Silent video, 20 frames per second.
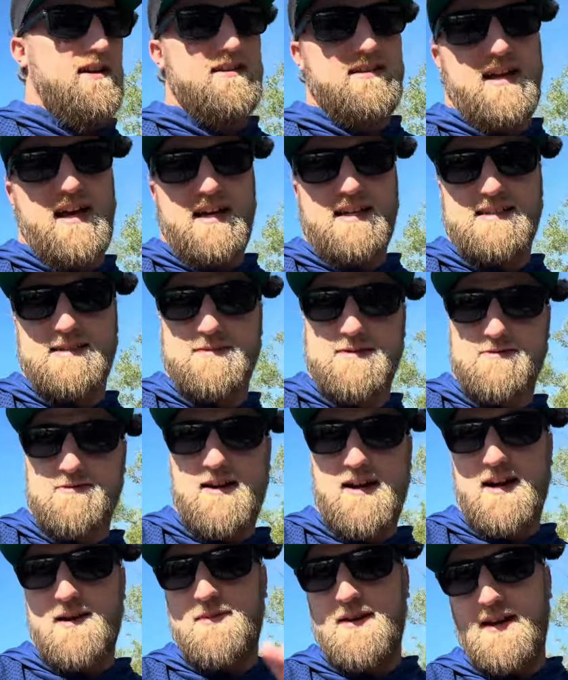Like,
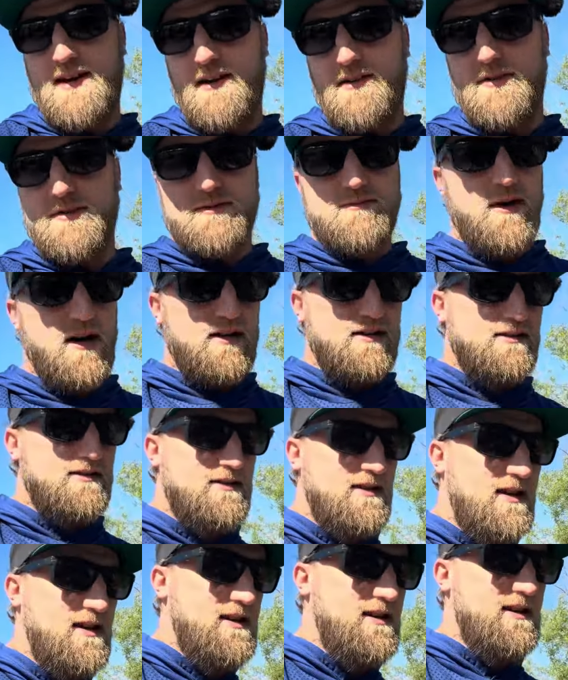subscribe, hit all those
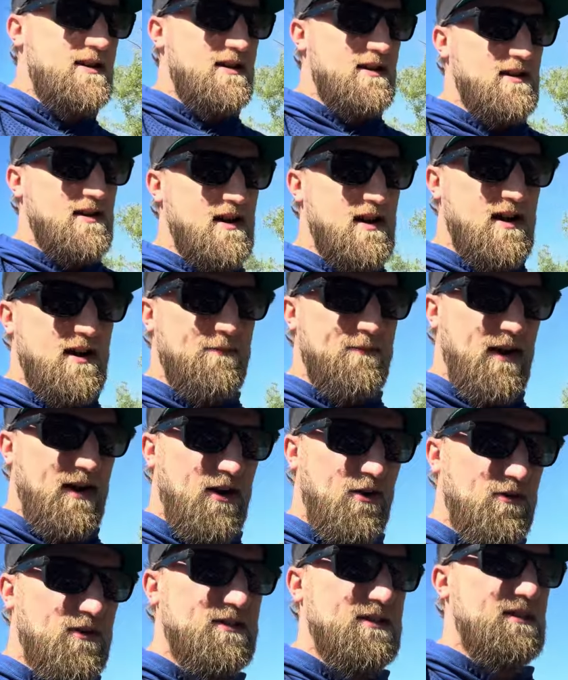buttons. I
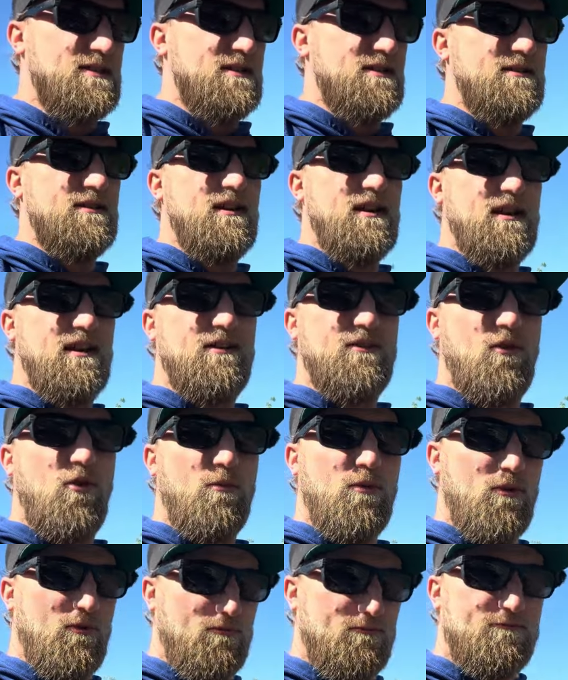know this isn't a
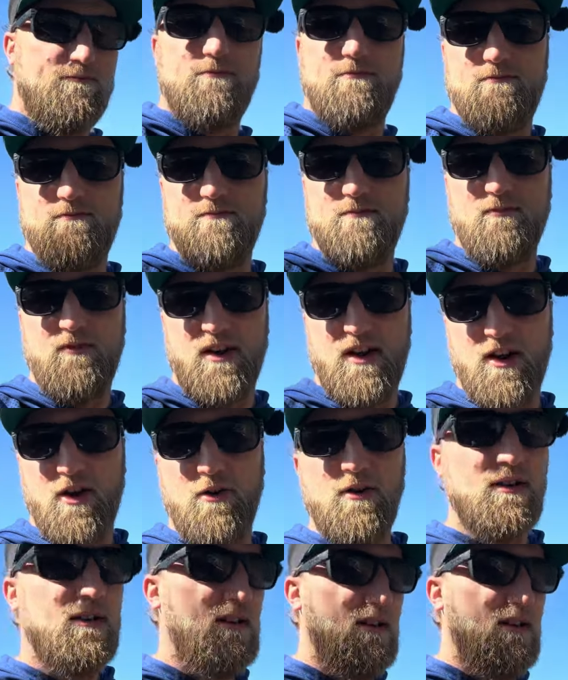normal video,